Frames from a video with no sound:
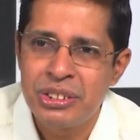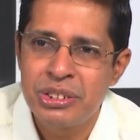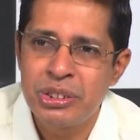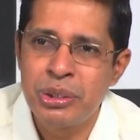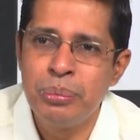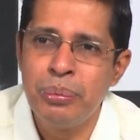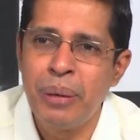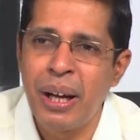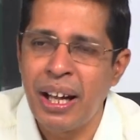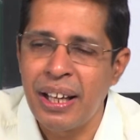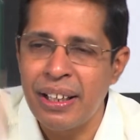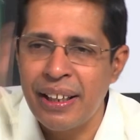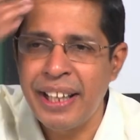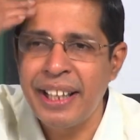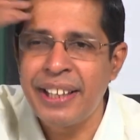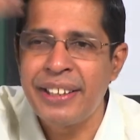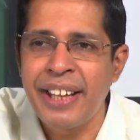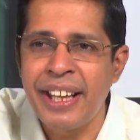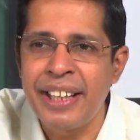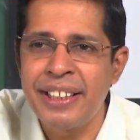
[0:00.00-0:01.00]
Summa
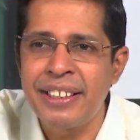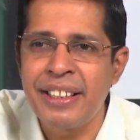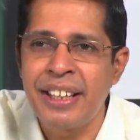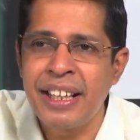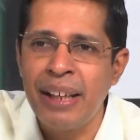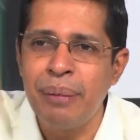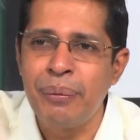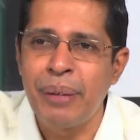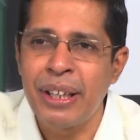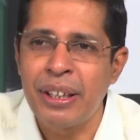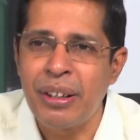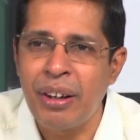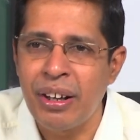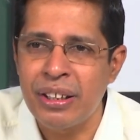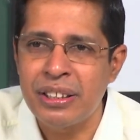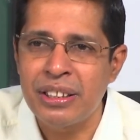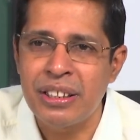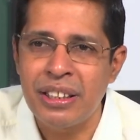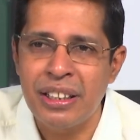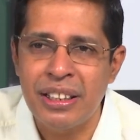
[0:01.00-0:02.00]
night dream I
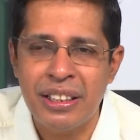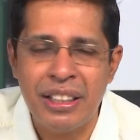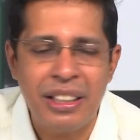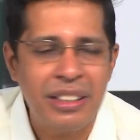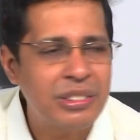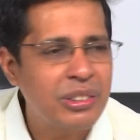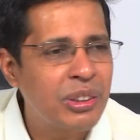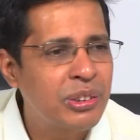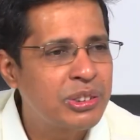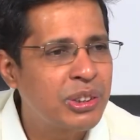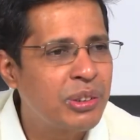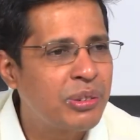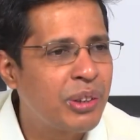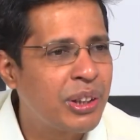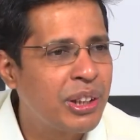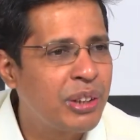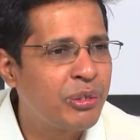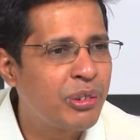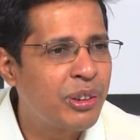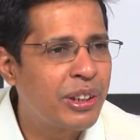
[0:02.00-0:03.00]
got uh,
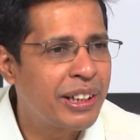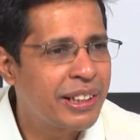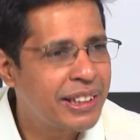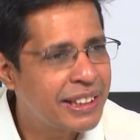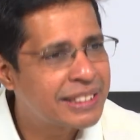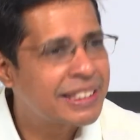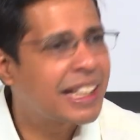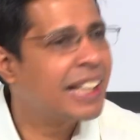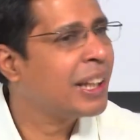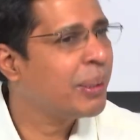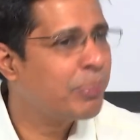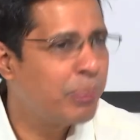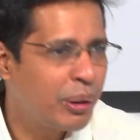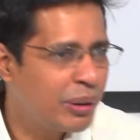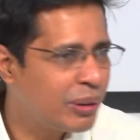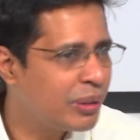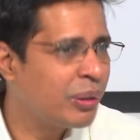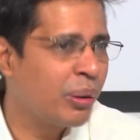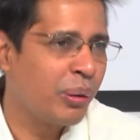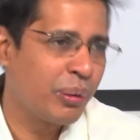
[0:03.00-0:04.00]
1024 entries, can I
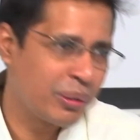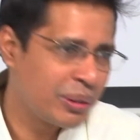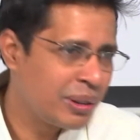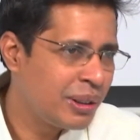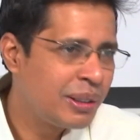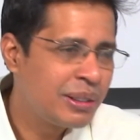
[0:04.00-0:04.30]
put? No.